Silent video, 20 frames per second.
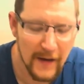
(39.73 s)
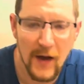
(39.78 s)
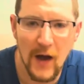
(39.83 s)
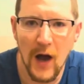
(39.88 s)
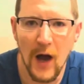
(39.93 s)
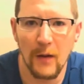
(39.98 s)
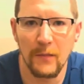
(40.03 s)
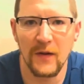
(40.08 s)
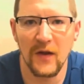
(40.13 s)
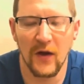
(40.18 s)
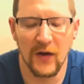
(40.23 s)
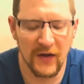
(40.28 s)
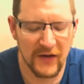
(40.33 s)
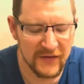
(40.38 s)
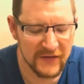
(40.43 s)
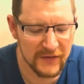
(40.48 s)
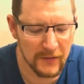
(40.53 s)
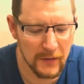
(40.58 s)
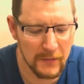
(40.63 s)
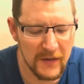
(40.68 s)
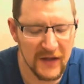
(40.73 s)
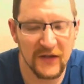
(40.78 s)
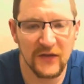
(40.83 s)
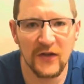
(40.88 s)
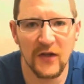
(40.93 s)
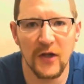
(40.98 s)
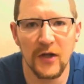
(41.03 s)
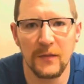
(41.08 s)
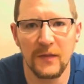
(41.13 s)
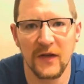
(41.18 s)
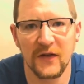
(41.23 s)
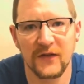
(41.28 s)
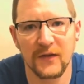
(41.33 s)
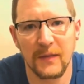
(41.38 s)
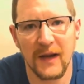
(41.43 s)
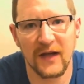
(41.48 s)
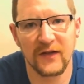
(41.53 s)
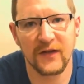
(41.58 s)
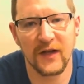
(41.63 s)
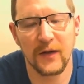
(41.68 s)
I'll be honest, I'm a bit dubious
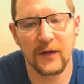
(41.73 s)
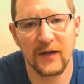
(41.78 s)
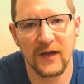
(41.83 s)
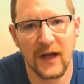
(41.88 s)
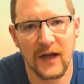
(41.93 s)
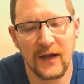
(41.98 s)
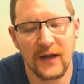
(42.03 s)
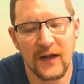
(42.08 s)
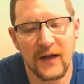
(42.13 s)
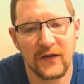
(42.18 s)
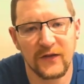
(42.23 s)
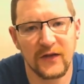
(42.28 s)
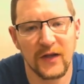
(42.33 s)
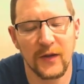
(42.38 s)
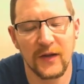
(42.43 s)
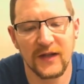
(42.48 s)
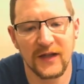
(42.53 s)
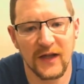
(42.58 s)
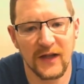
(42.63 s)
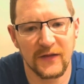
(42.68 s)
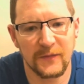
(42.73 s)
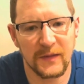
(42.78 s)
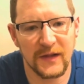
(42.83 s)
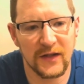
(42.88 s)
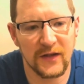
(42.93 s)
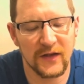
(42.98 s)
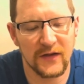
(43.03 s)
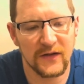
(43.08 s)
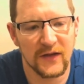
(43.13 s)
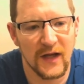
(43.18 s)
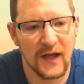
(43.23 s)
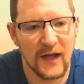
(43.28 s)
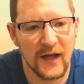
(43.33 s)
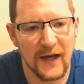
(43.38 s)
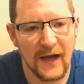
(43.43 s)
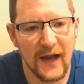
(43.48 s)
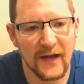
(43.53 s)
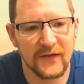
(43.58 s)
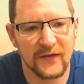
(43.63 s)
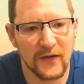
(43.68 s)
about doing that, doing this, because
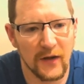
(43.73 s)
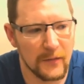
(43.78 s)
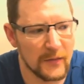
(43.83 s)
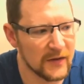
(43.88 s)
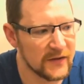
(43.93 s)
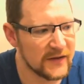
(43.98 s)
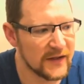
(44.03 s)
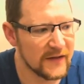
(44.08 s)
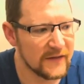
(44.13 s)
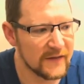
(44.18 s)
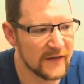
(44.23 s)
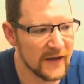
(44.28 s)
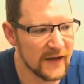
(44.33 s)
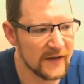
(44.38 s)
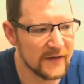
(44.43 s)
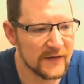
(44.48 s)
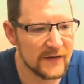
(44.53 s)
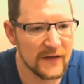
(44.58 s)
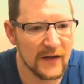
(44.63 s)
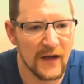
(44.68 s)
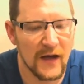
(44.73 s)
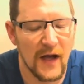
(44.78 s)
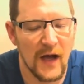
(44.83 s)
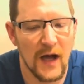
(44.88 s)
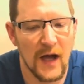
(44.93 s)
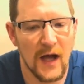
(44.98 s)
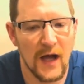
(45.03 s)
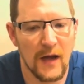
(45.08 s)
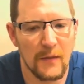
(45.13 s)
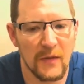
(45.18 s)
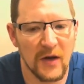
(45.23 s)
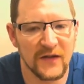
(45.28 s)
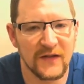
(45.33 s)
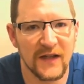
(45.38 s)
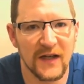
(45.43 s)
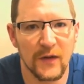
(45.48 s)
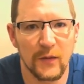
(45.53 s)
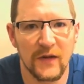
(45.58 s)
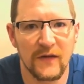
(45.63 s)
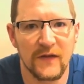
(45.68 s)
last time I did this, um, I
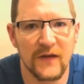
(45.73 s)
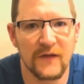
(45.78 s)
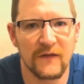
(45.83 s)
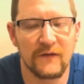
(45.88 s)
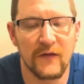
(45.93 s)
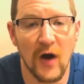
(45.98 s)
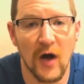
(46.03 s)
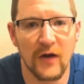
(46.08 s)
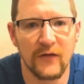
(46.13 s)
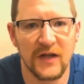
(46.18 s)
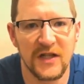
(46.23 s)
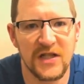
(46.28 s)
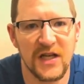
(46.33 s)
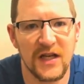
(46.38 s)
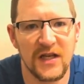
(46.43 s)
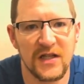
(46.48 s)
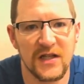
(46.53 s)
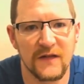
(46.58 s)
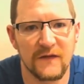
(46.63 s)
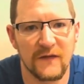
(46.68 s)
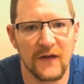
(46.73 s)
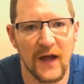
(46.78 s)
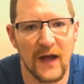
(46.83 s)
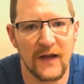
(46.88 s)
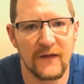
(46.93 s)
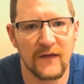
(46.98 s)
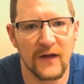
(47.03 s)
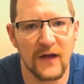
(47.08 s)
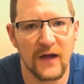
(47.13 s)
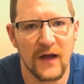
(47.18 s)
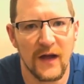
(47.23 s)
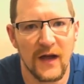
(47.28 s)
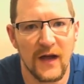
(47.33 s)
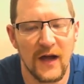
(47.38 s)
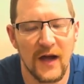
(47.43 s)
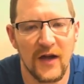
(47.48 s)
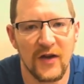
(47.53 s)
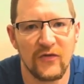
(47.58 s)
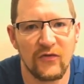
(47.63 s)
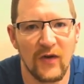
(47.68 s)
did it with the fiery ginger flavour,
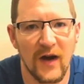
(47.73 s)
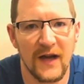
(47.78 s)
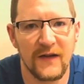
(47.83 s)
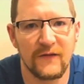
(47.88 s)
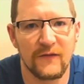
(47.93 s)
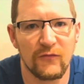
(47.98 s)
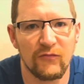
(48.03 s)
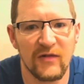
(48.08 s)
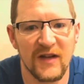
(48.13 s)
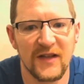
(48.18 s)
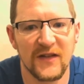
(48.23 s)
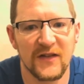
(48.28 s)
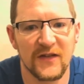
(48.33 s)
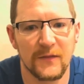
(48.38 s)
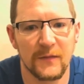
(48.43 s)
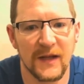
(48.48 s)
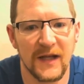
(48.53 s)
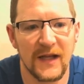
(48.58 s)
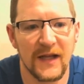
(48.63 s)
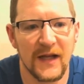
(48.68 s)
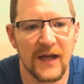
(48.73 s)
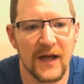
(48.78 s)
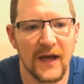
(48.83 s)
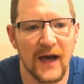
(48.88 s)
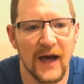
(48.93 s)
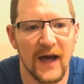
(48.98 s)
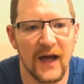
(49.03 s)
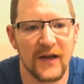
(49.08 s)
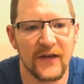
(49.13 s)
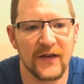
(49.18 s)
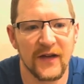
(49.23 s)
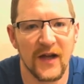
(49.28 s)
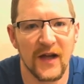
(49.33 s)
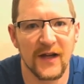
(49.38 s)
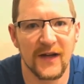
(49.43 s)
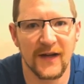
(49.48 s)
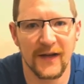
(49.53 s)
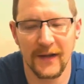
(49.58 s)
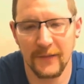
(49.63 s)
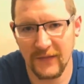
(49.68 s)
and Wraith rinsed me and uh,
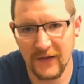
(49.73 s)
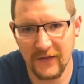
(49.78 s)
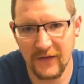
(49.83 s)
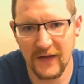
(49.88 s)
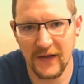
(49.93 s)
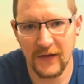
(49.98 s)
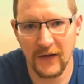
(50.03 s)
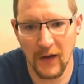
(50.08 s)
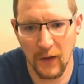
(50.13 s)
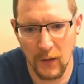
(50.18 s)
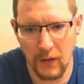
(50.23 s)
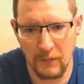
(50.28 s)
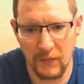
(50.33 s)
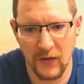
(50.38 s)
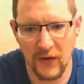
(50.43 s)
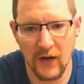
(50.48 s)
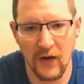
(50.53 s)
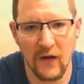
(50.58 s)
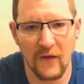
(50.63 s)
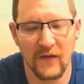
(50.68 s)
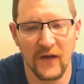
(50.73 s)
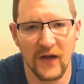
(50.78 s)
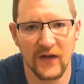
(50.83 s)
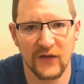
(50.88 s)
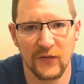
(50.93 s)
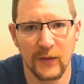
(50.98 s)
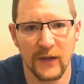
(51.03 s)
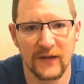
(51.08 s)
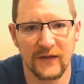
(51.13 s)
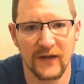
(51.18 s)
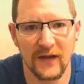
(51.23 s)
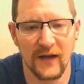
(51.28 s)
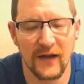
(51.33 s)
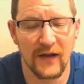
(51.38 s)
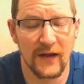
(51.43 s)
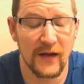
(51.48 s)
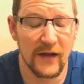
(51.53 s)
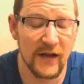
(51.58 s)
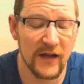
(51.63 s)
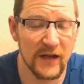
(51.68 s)
clipped the video and put it on their Twitter.
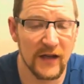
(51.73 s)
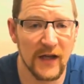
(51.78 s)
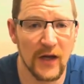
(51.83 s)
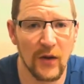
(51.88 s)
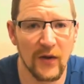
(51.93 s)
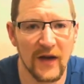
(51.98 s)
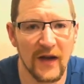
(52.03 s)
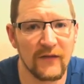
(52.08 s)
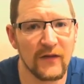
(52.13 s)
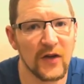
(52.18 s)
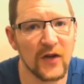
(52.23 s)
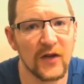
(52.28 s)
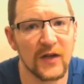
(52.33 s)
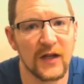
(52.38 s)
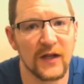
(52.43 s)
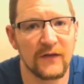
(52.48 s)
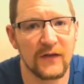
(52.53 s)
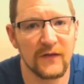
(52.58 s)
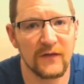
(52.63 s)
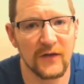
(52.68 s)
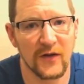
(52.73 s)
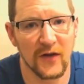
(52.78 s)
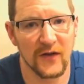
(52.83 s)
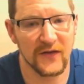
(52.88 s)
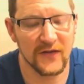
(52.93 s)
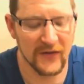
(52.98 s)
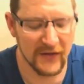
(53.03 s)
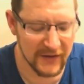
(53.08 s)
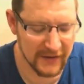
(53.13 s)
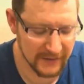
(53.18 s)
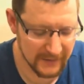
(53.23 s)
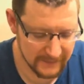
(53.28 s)
Go and have a look if you've not seen.